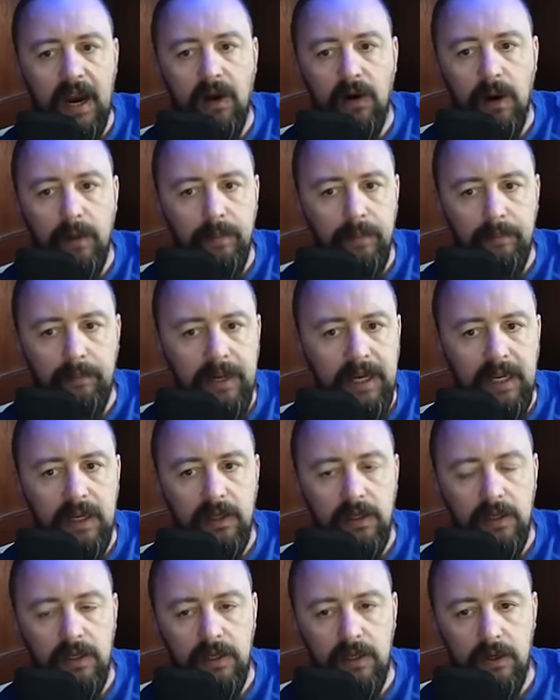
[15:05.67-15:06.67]
up
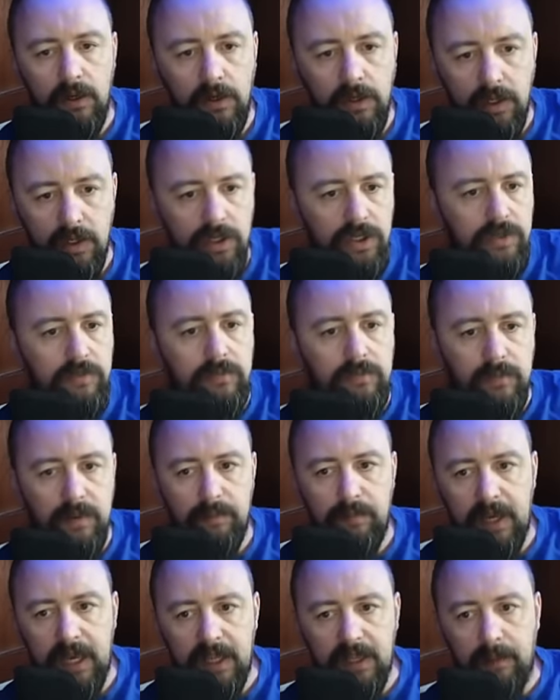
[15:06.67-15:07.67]
immediately. You know, you just
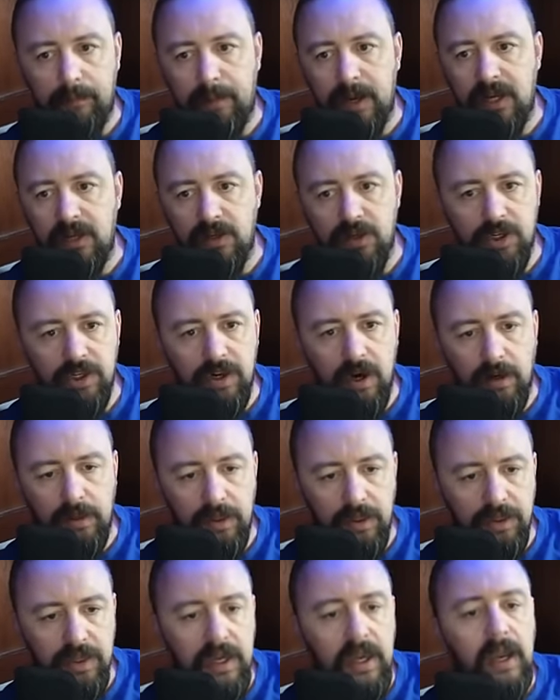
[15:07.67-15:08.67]
hit the button, start
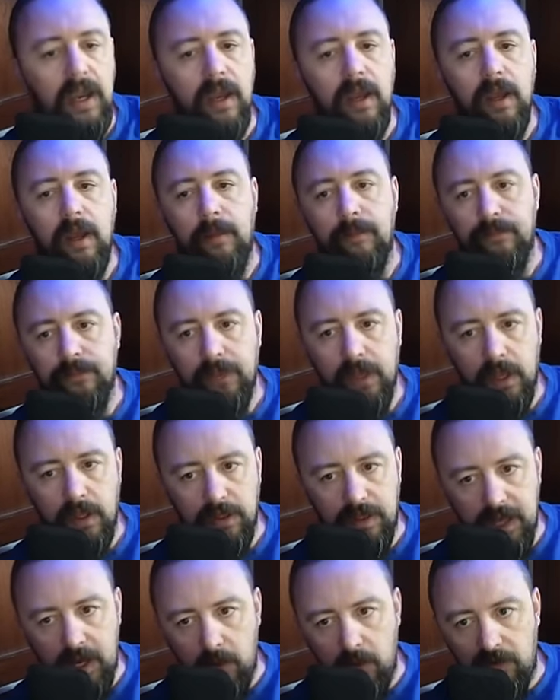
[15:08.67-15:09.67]
the thing.
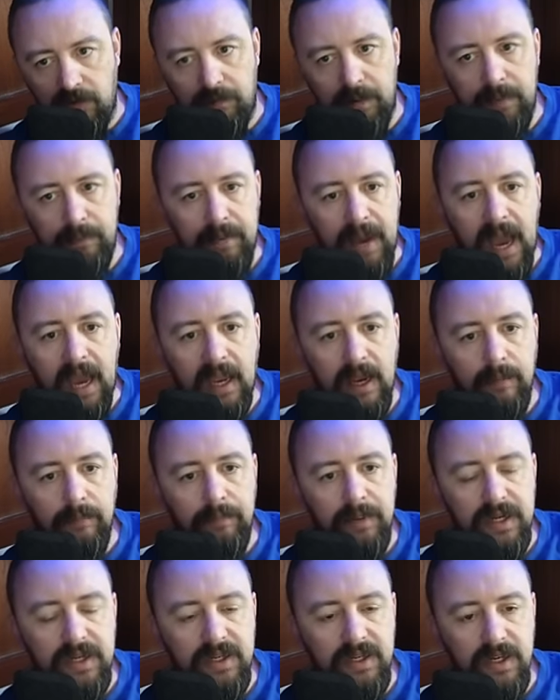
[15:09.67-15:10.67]
They would have been back in
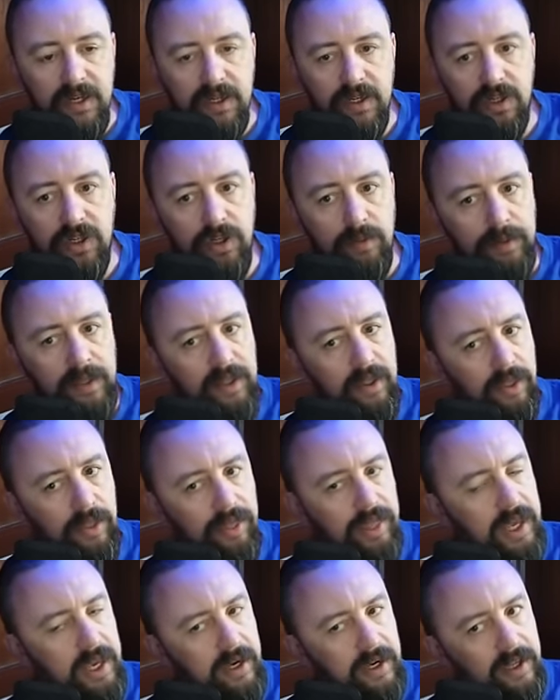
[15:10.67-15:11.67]
business, assuming that the
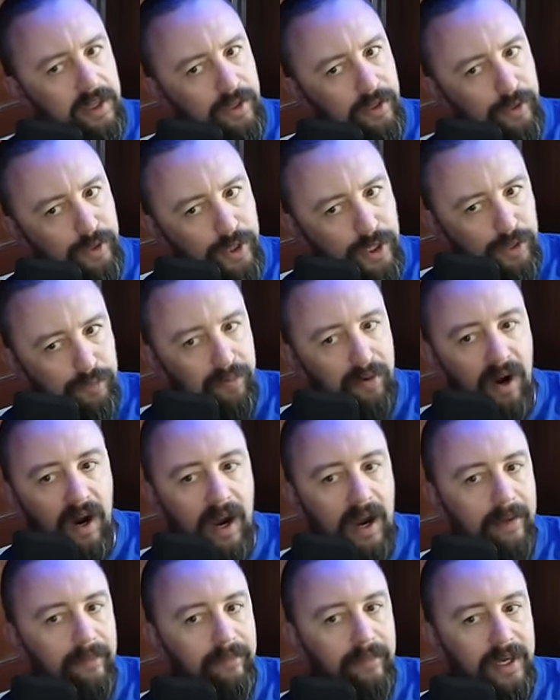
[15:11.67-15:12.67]
thing didn't lose its
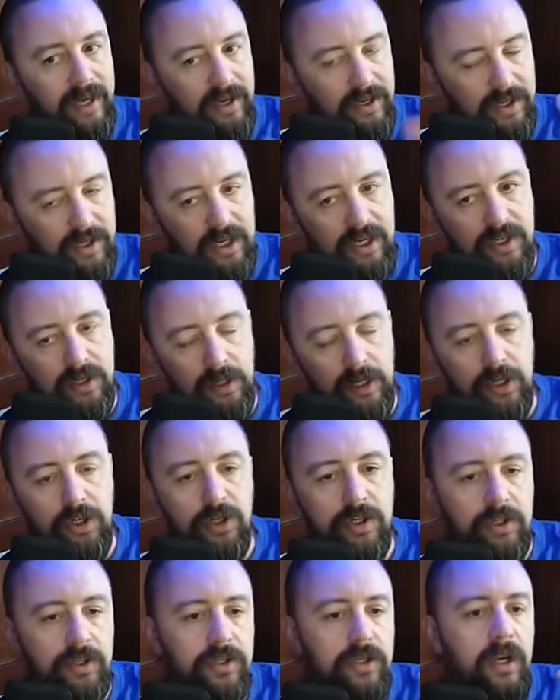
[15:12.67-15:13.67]
prime because diesel
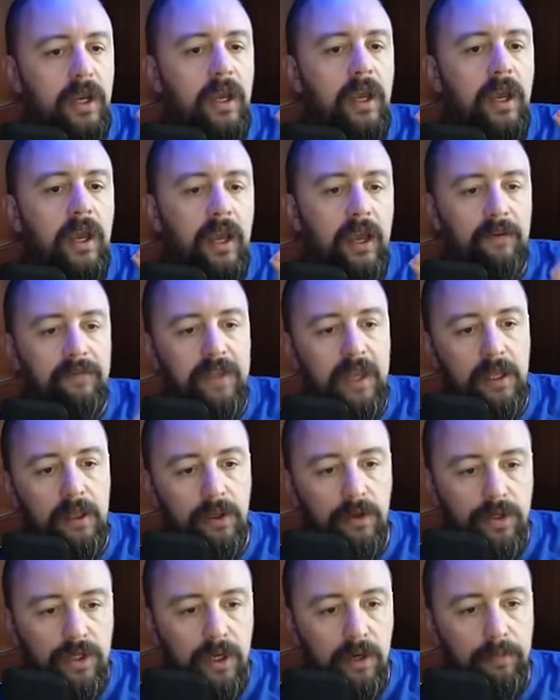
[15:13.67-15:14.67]
engines, if they
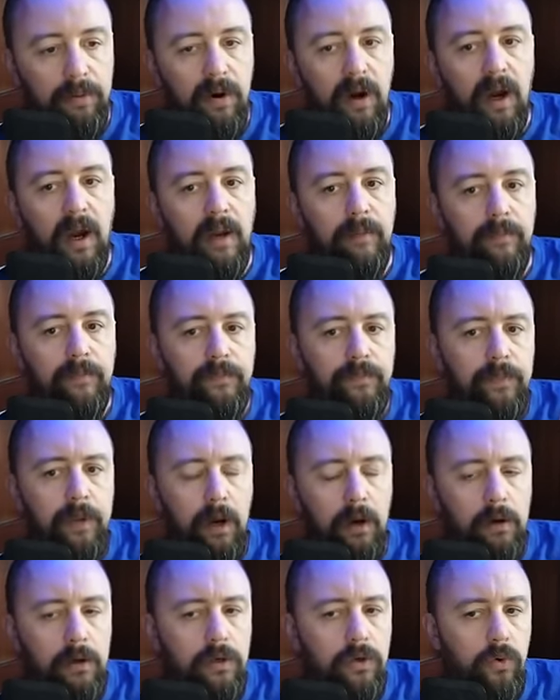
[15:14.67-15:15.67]
lose their prime,
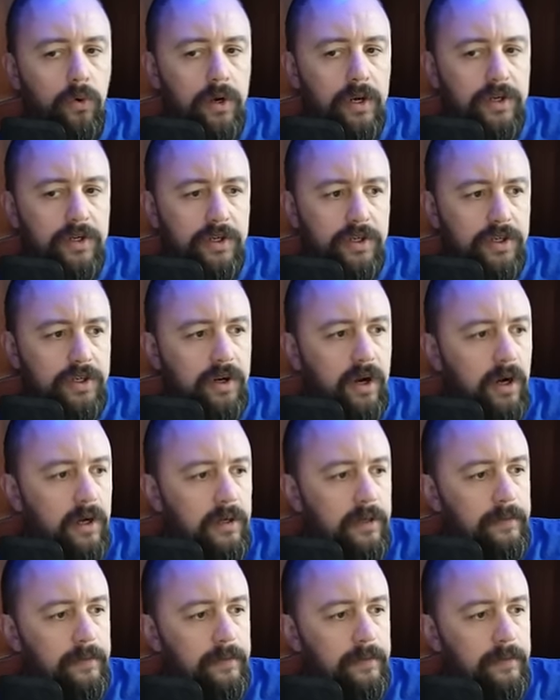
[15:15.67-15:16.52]
are notorious to start.